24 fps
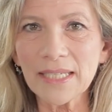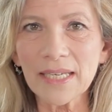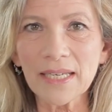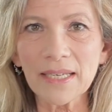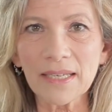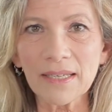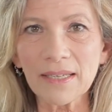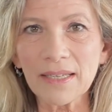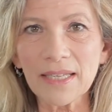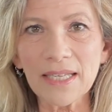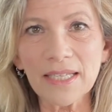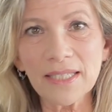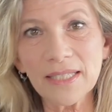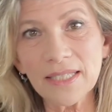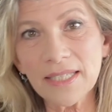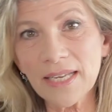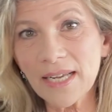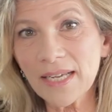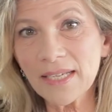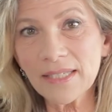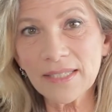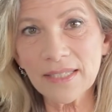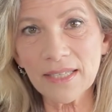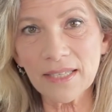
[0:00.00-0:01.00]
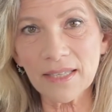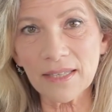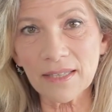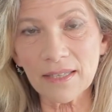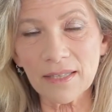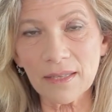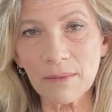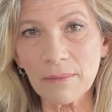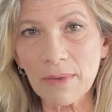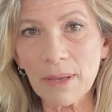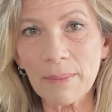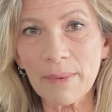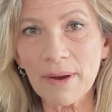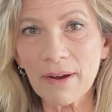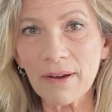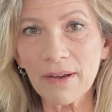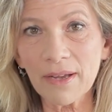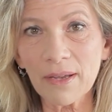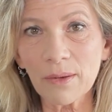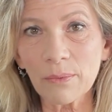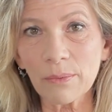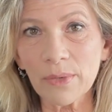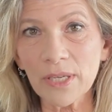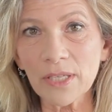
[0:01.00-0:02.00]
And these days in
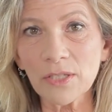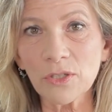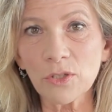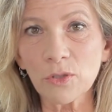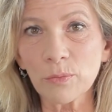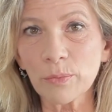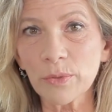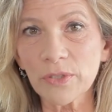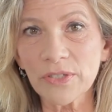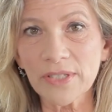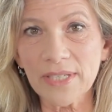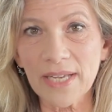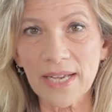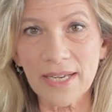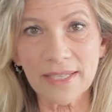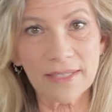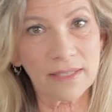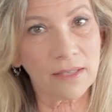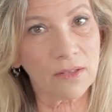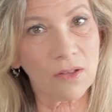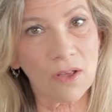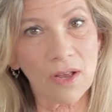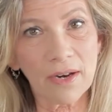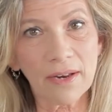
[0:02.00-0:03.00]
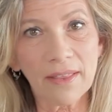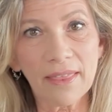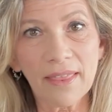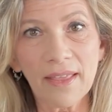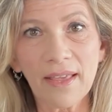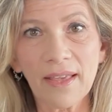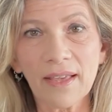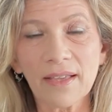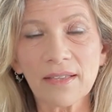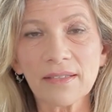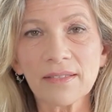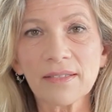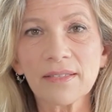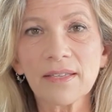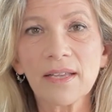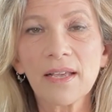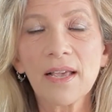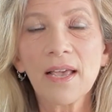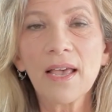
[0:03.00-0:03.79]
America, we supersize a lot of things.